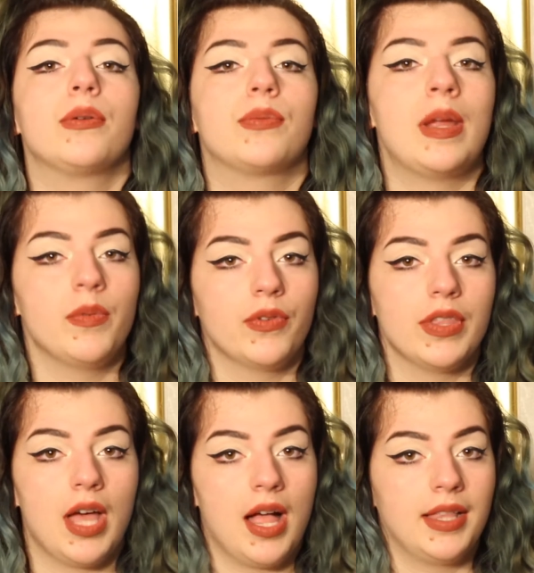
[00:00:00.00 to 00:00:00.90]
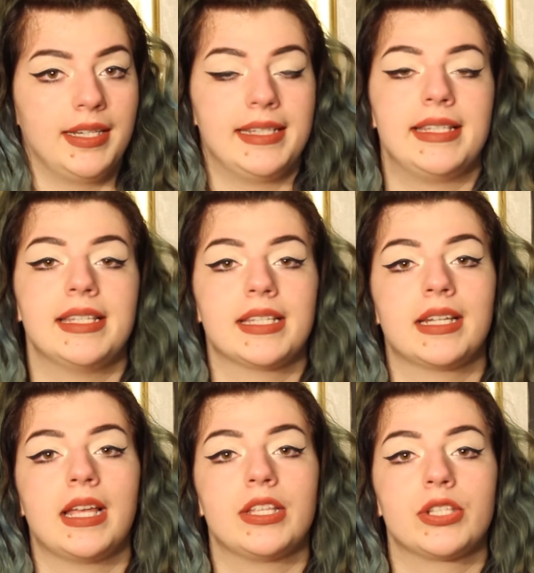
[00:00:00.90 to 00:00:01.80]
right before the holiday
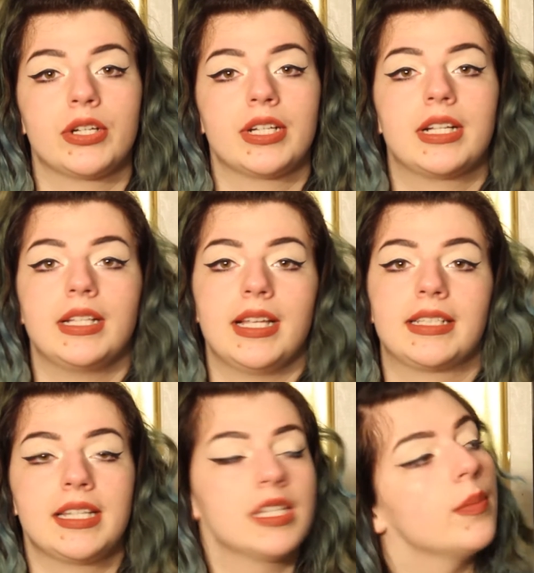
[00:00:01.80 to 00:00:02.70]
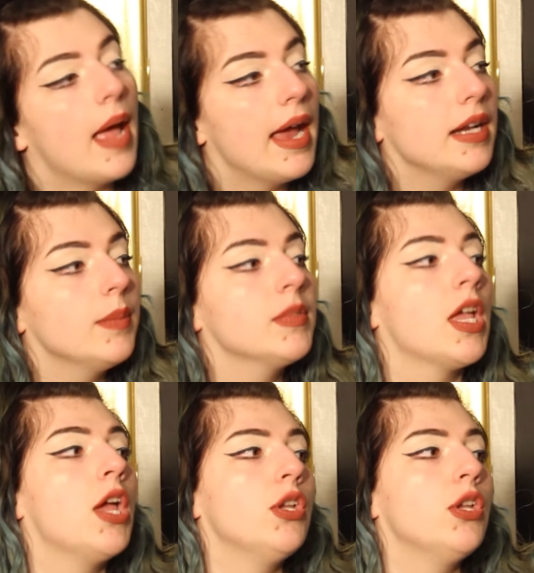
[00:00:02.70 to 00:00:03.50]
season, I started collecting some items